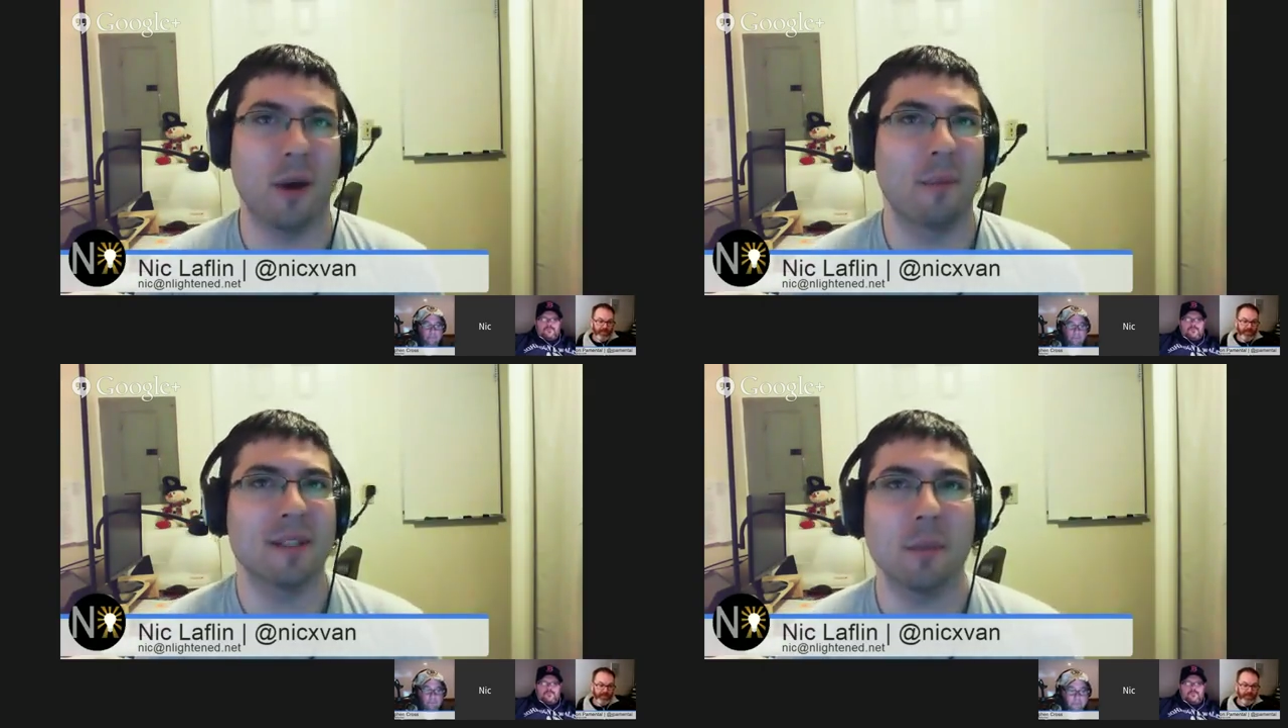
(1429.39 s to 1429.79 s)

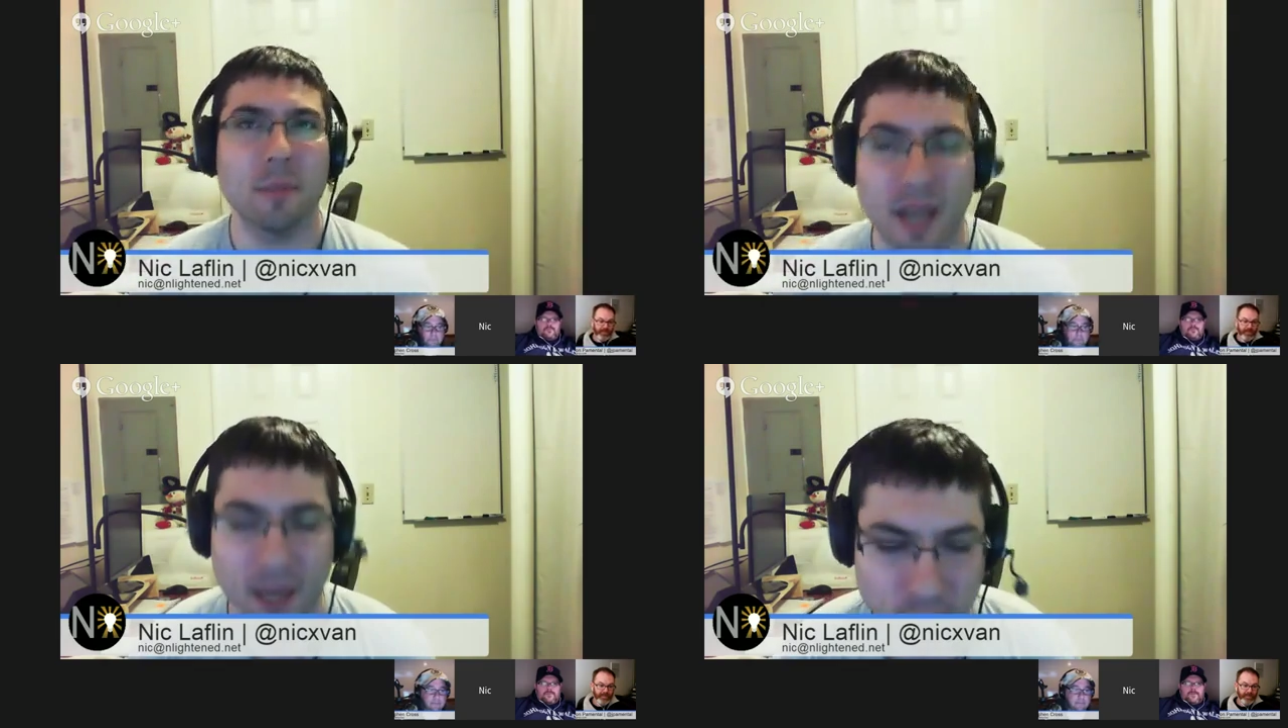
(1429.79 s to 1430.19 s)
I mean,
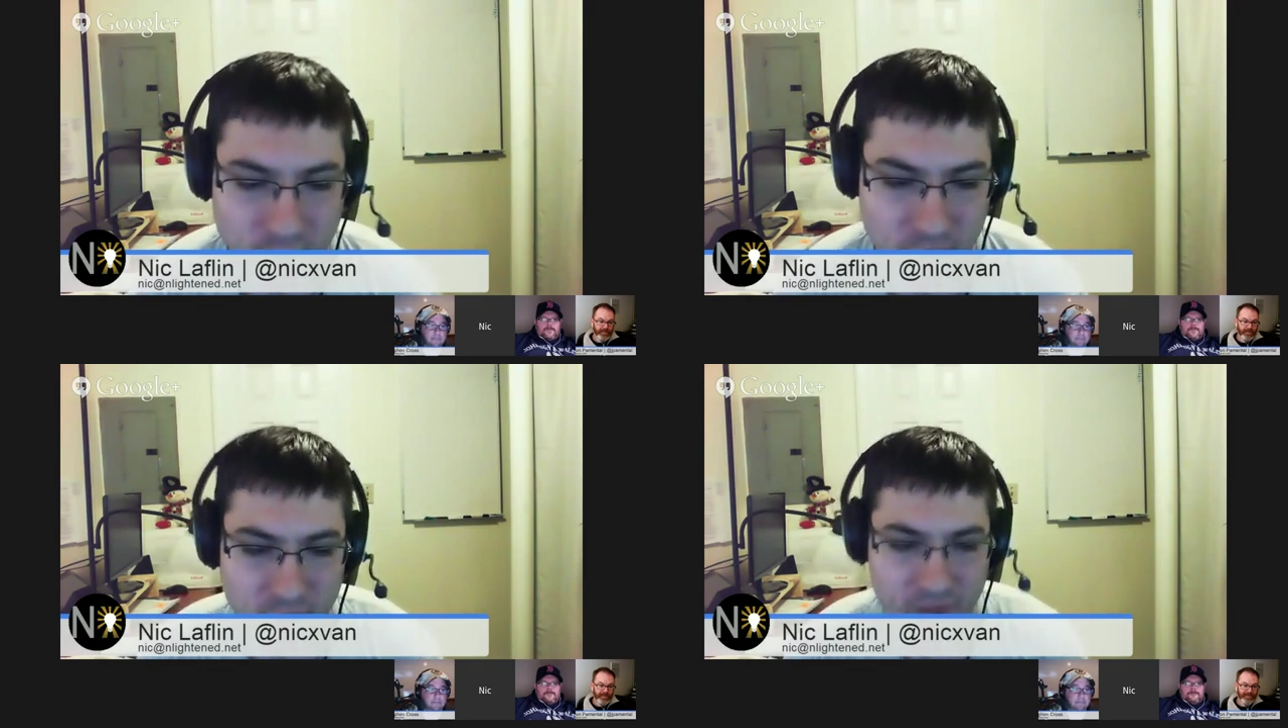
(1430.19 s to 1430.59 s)

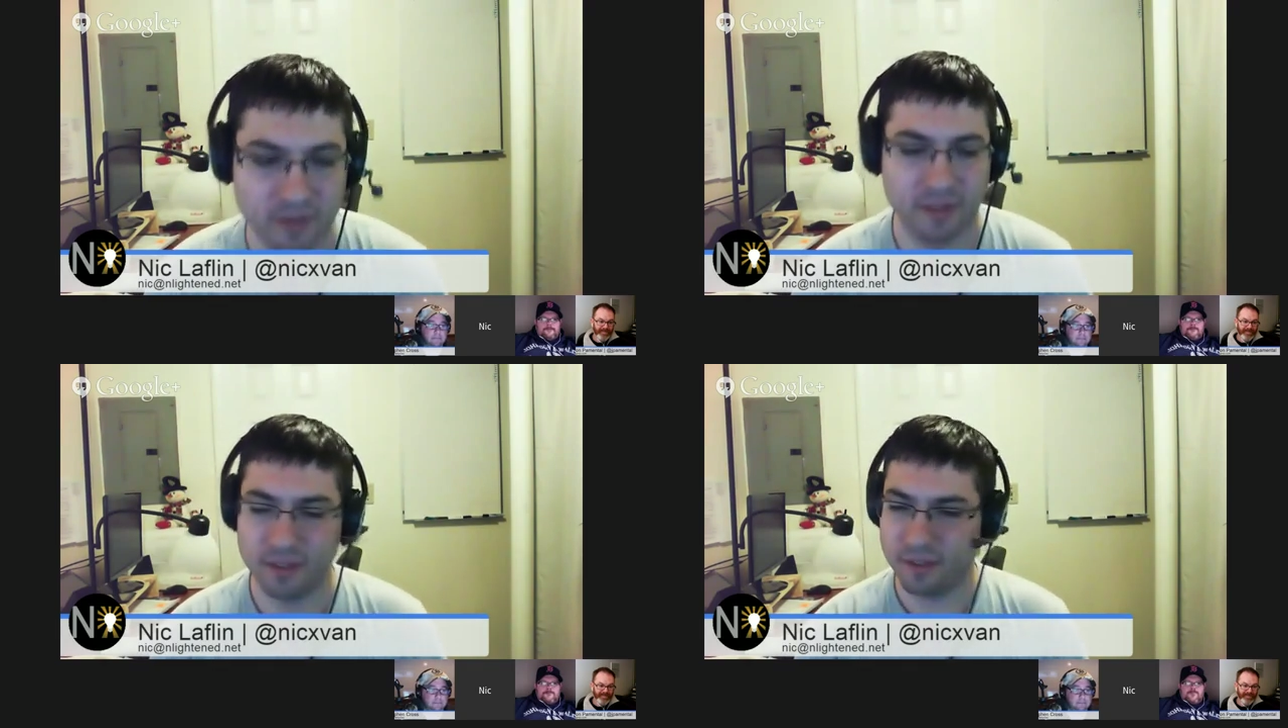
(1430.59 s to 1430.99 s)
sometimes
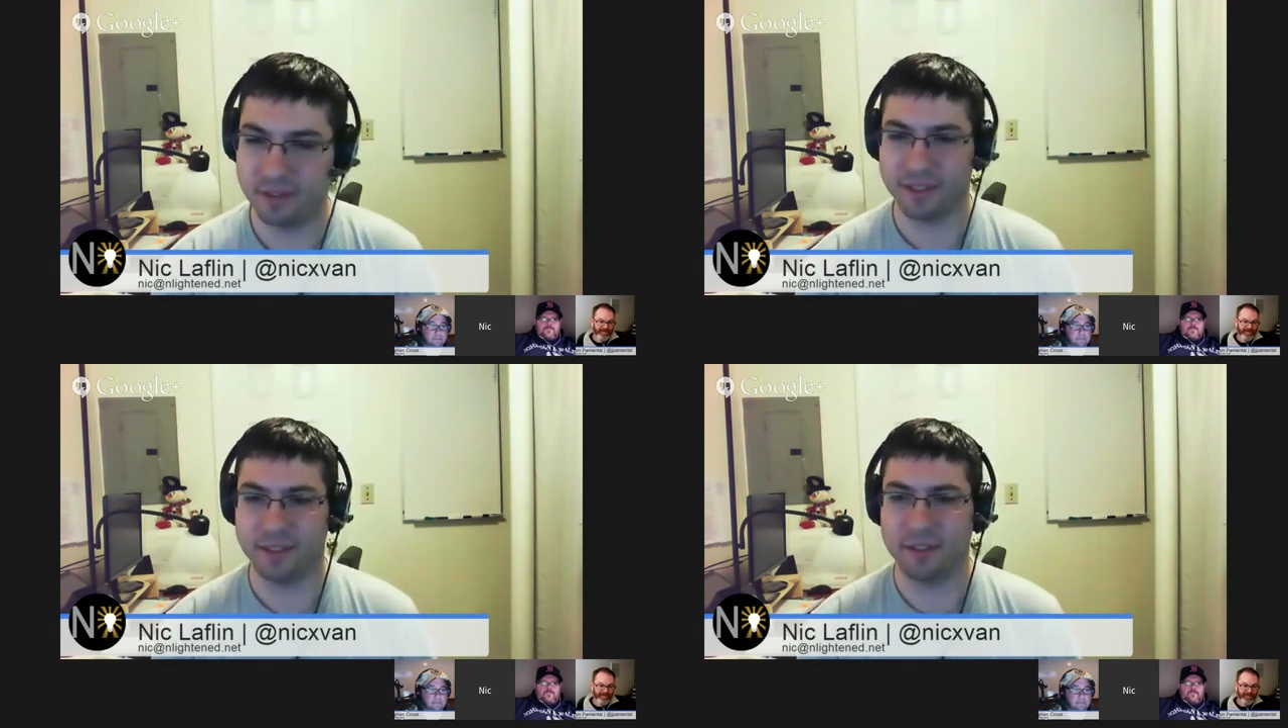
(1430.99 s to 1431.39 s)

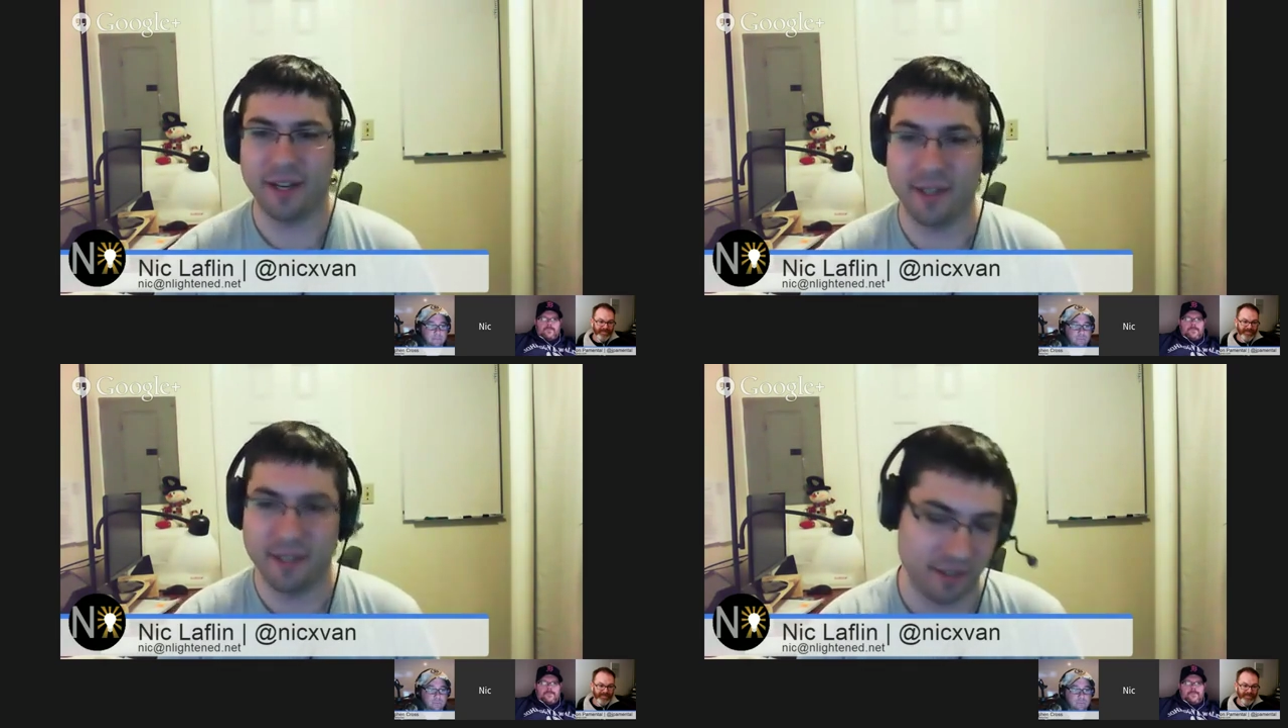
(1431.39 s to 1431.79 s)
like they're
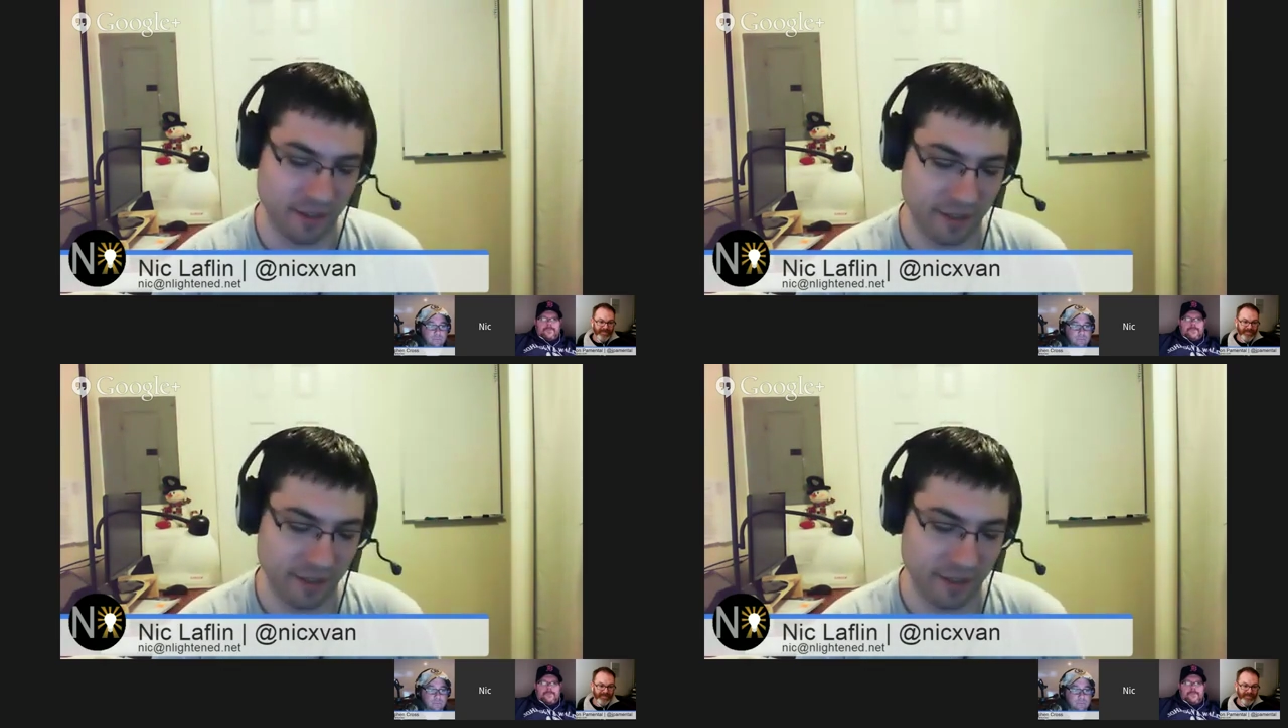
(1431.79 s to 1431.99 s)
dead easy.